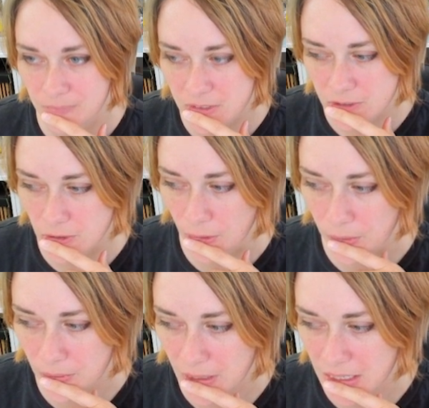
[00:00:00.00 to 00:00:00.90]

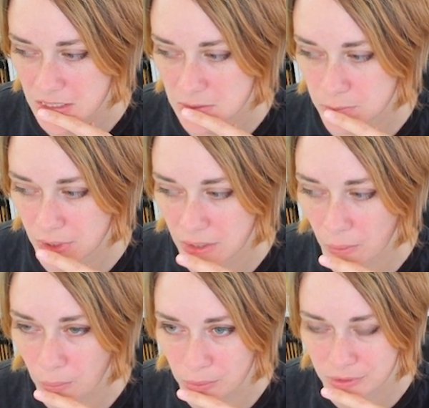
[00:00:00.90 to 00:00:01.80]
So it's pretty
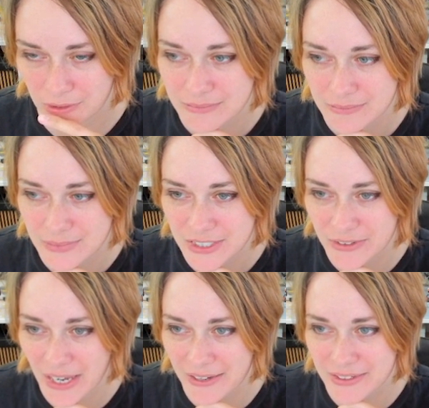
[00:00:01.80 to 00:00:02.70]
old. So
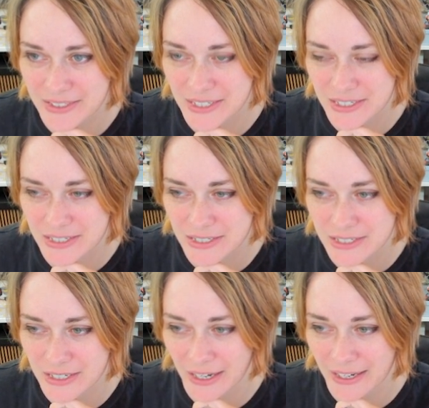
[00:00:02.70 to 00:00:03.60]
yeah, this is
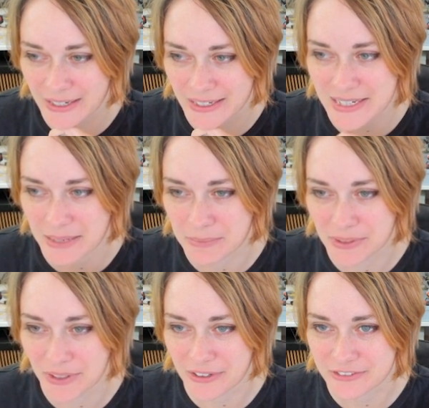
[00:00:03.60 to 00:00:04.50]
an example
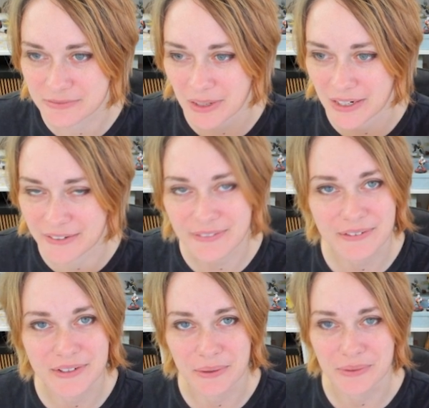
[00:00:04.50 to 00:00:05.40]
of my
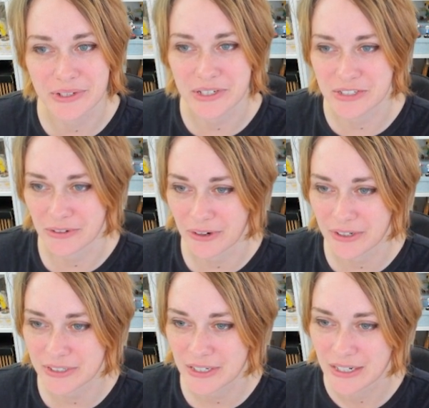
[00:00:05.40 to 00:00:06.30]
very old digital art.